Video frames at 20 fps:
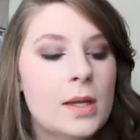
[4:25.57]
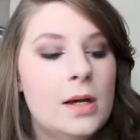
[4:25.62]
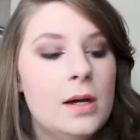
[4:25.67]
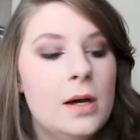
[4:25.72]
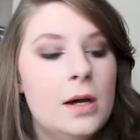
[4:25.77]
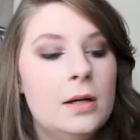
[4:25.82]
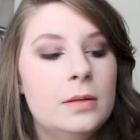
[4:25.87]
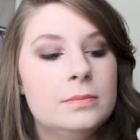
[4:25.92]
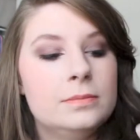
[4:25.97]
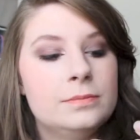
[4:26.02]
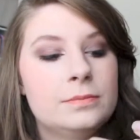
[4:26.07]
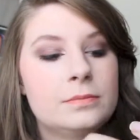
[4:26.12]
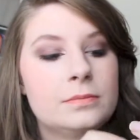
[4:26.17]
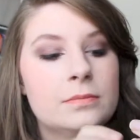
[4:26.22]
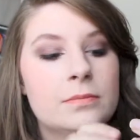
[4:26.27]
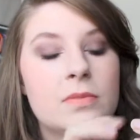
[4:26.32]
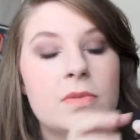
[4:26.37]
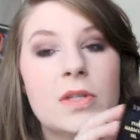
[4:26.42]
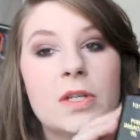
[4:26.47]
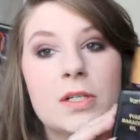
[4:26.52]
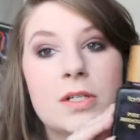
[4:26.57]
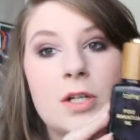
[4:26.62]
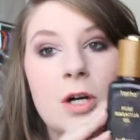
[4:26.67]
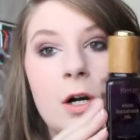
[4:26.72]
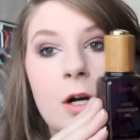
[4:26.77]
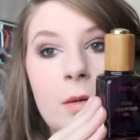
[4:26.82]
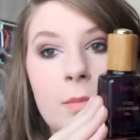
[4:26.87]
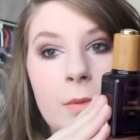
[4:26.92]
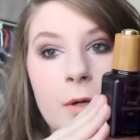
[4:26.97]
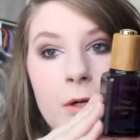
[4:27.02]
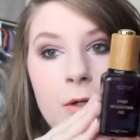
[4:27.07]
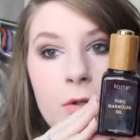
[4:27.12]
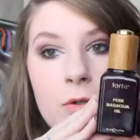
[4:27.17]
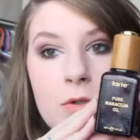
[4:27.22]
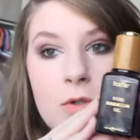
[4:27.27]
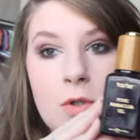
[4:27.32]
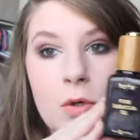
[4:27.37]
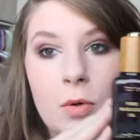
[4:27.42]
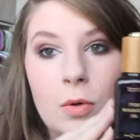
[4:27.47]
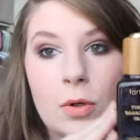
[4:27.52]
The Tarte
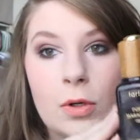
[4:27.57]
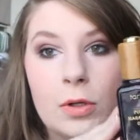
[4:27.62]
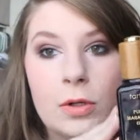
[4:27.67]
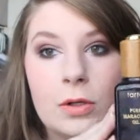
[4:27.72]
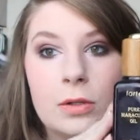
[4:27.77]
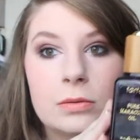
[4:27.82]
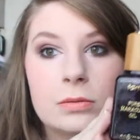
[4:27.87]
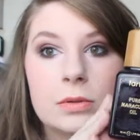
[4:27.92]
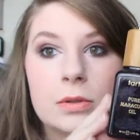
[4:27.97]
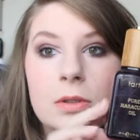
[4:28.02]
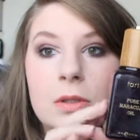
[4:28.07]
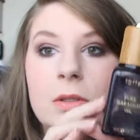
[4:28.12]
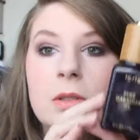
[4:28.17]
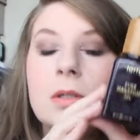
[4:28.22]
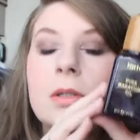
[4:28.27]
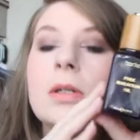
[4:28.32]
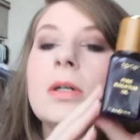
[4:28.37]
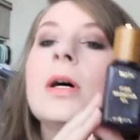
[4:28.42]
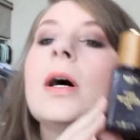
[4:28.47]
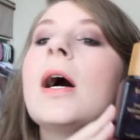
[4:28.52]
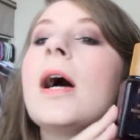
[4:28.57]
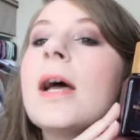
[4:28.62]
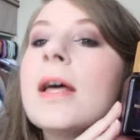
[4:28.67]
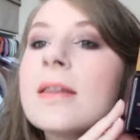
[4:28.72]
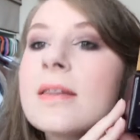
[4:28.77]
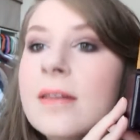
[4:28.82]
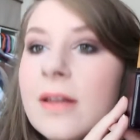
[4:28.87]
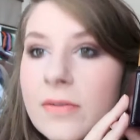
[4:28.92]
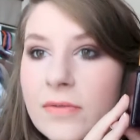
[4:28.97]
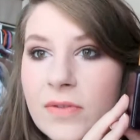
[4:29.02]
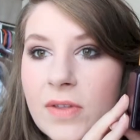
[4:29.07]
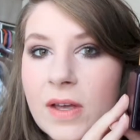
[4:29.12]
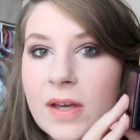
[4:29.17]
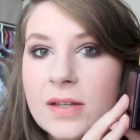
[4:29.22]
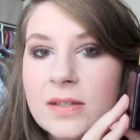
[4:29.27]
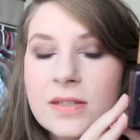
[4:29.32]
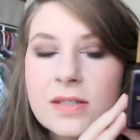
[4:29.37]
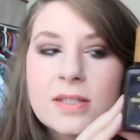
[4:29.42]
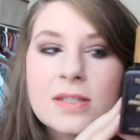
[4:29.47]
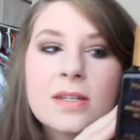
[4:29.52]
Maracuja oil. Oh, I love
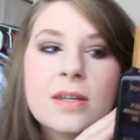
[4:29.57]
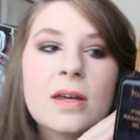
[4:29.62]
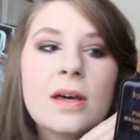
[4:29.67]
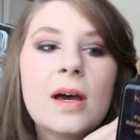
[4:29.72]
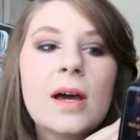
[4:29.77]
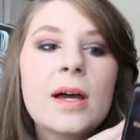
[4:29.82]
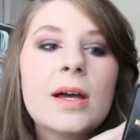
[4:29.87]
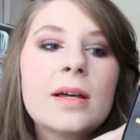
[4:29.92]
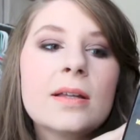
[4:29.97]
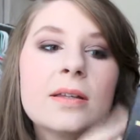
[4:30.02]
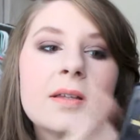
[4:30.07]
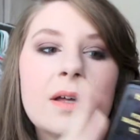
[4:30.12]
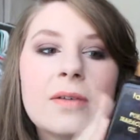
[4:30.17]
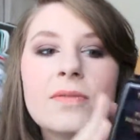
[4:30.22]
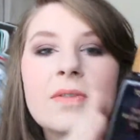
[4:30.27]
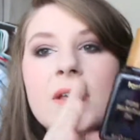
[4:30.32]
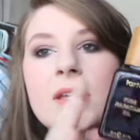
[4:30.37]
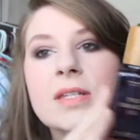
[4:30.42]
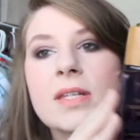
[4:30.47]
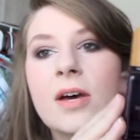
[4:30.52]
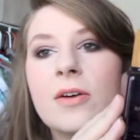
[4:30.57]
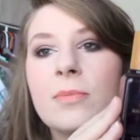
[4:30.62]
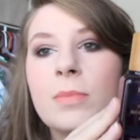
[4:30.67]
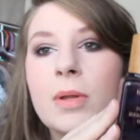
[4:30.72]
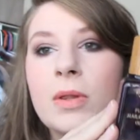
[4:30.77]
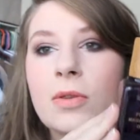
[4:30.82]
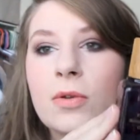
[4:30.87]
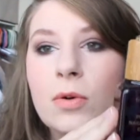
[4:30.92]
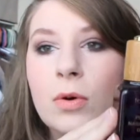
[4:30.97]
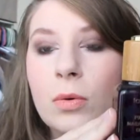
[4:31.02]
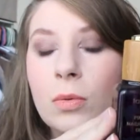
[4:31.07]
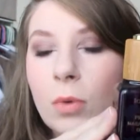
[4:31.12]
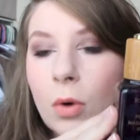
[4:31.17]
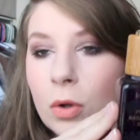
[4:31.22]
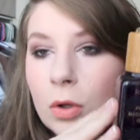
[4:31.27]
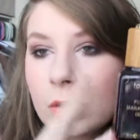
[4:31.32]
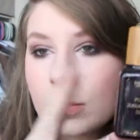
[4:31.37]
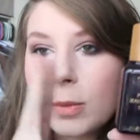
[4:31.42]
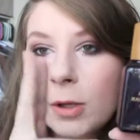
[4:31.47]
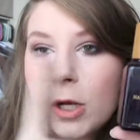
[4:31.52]
this. I love this. I've been through a
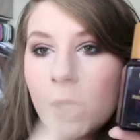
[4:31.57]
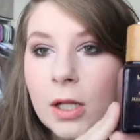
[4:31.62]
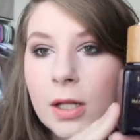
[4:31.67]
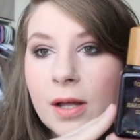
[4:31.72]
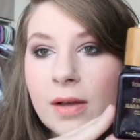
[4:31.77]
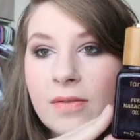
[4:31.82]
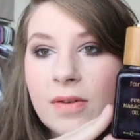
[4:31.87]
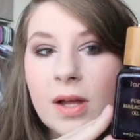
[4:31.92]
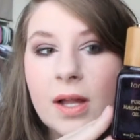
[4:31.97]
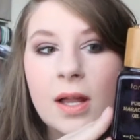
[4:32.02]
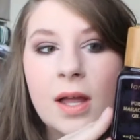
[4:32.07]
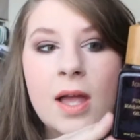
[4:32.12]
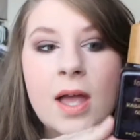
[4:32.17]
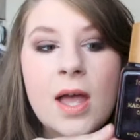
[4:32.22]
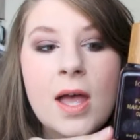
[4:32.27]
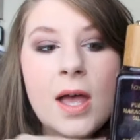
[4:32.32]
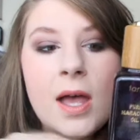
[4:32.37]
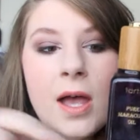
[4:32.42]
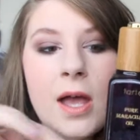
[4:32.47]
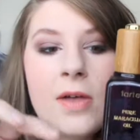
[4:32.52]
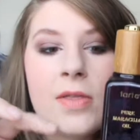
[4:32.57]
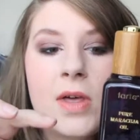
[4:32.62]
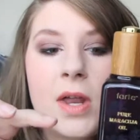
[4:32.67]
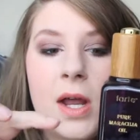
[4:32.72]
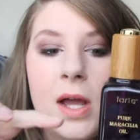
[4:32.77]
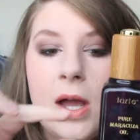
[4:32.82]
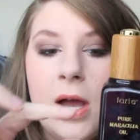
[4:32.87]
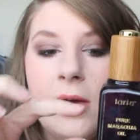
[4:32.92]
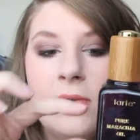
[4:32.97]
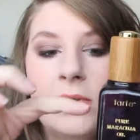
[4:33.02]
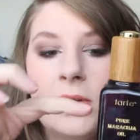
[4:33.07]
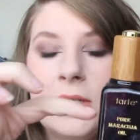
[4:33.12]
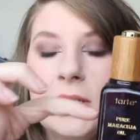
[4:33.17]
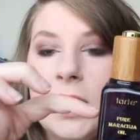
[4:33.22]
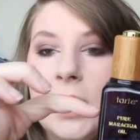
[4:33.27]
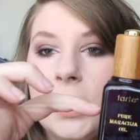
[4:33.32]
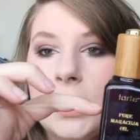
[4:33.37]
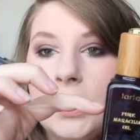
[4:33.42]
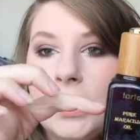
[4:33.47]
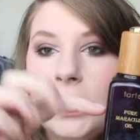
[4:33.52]
roller ball of it, and then I have a
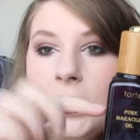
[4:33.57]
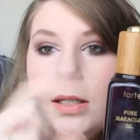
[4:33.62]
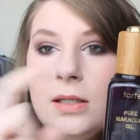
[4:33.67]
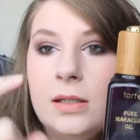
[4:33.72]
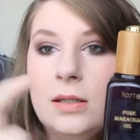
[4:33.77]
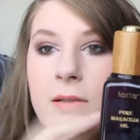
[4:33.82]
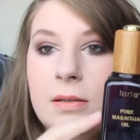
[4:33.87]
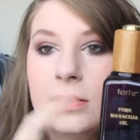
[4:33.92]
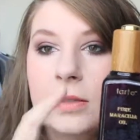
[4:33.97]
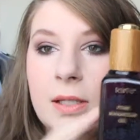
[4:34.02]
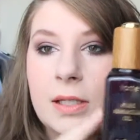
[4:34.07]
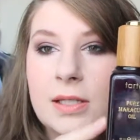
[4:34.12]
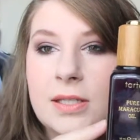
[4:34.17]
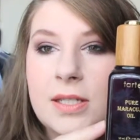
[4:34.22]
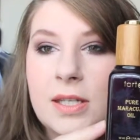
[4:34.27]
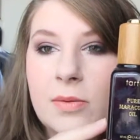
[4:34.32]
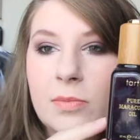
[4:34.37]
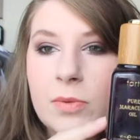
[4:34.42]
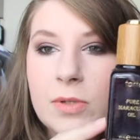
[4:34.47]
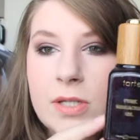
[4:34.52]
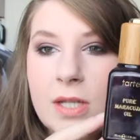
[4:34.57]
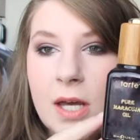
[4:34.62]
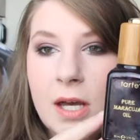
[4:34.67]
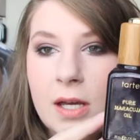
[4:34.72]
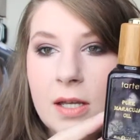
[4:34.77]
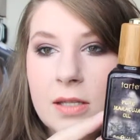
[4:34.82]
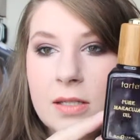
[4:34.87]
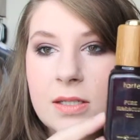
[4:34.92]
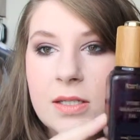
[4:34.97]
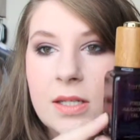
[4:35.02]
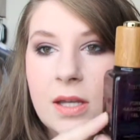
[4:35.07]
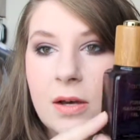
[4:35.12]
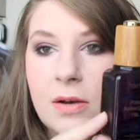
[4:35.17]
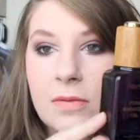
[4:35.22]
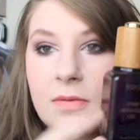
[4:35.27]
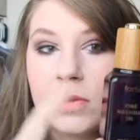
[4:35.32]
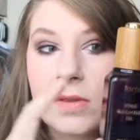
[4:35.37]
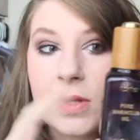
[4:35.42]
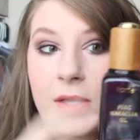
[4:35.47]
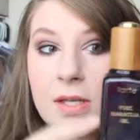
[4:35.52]
tiny like sample size
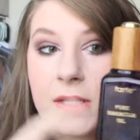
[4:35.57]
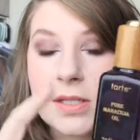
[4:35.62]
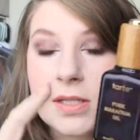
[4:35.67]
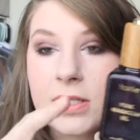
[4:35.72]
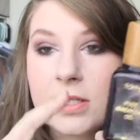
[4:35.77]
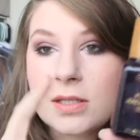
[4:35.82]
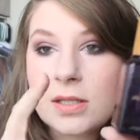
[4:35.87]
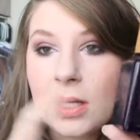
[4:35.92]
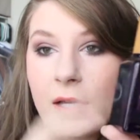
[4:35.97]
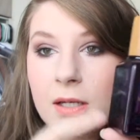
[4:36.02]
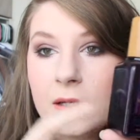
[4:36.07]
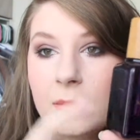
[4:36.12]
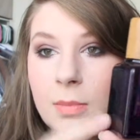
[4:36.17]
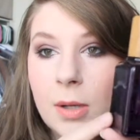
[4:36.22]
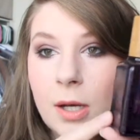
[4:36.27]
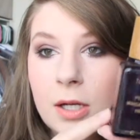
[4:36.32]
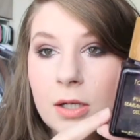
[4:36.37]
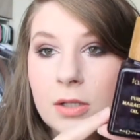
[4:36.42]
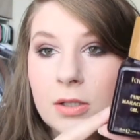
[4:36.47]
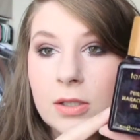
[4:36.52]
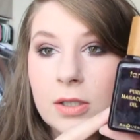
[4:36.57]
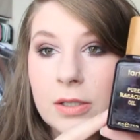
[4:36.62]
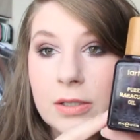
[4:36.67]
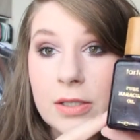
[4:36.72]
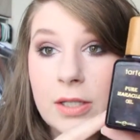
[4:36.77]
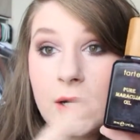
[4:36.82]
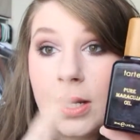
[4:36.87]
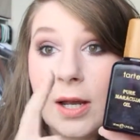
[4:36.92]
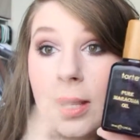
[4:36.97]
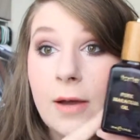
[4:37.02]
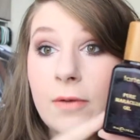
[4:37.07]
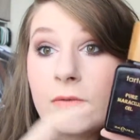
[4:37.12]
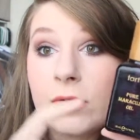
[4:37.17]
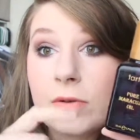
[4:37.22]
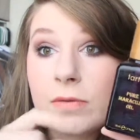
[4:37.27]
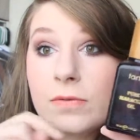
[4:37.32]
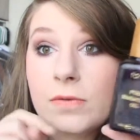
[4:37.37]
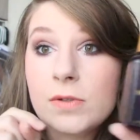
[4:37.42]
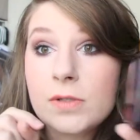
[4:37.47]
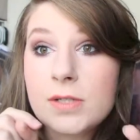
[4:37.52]
of this kind of bottle, and then I have
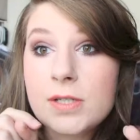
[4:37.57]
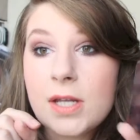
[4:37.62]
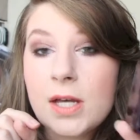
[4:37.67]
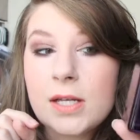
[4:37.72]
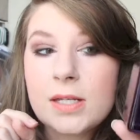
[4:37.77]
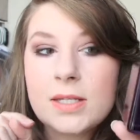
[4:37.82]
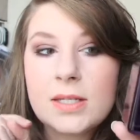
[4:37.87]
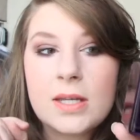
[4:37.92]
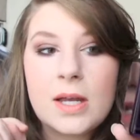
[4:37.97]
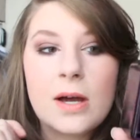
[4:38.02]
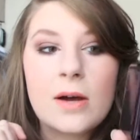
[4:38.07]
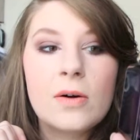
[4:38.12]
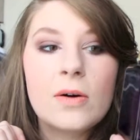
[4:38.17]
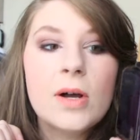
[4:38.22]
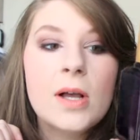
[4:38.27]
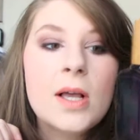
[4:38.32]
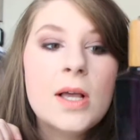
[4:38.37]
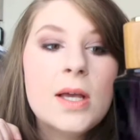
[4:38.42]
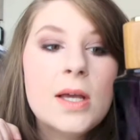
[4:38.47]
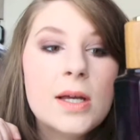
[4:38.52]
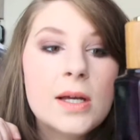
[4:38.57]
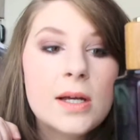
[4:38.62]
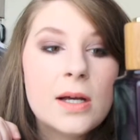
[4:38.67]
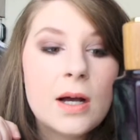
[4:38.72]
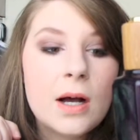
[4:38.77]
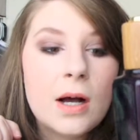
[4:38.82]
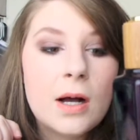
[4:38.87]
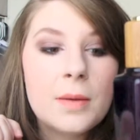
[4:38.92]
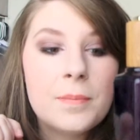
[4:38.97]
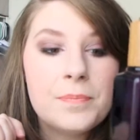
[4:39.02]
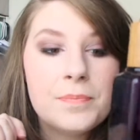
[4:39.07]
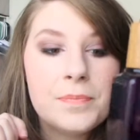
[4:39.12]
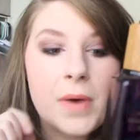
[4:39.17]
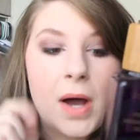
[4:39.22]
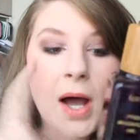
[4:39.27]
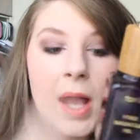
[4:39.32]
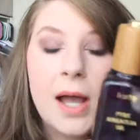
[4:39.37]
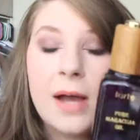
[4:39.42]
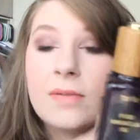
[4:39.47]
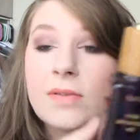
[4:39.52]
the full size now.
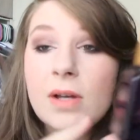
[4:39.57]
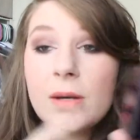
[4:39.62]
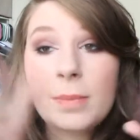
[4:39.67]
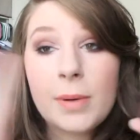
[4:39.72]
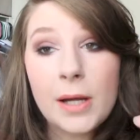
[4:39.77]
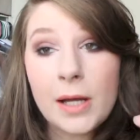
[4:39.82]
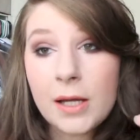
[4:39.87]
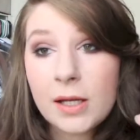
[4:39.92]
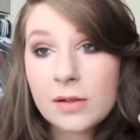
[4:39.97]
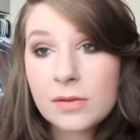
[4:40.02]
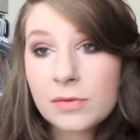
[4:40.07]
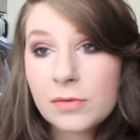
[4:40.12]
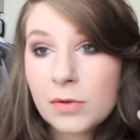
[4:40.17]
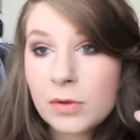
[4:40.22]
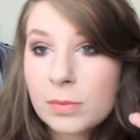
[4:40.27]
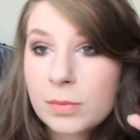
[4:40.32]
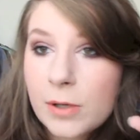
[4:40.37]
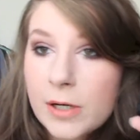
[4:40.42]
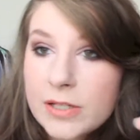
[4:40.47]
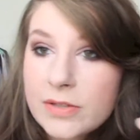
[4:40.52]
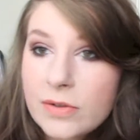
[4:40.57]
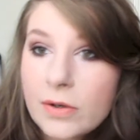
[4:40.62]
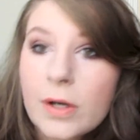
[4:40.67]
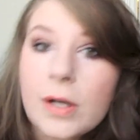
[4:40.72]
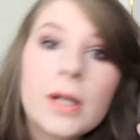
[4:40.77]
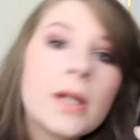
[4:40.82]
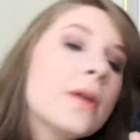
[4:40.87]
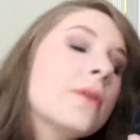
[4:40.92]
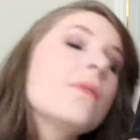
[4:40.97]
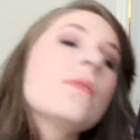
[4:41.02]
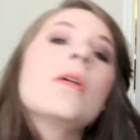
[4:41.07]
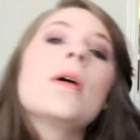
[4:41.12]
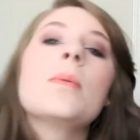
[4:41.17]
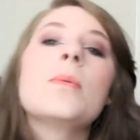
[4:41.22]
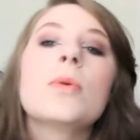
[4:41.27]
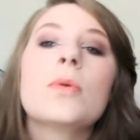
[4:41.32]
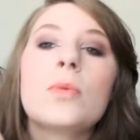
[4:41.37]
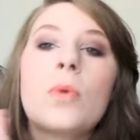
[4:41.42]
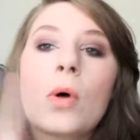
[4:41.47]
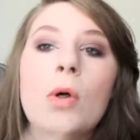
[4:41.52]
I have not paid full price for any of
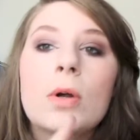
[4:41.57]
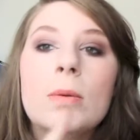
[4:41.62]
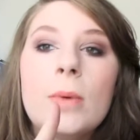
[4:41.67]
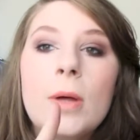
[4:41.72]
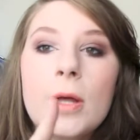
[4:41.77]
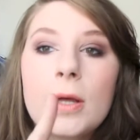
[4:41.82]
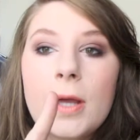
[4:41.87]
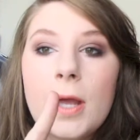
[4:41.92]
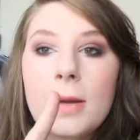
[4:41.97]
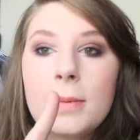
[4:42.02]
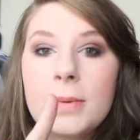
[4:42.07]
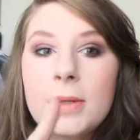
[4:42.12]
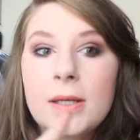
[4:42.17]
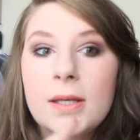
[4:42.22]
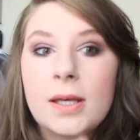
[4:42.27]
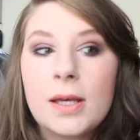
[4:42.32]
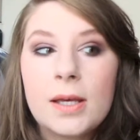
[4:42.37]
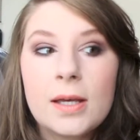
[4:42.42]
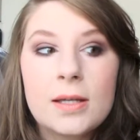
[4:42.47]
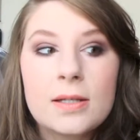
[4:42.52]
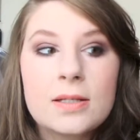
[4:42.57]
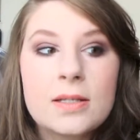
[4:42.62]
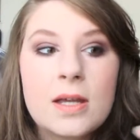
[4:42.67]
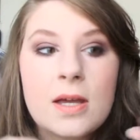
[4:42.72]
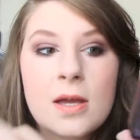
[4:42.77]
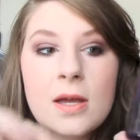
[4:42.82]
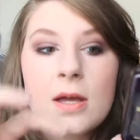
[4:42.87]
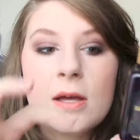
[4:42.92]
them. The rollerball came in a kit.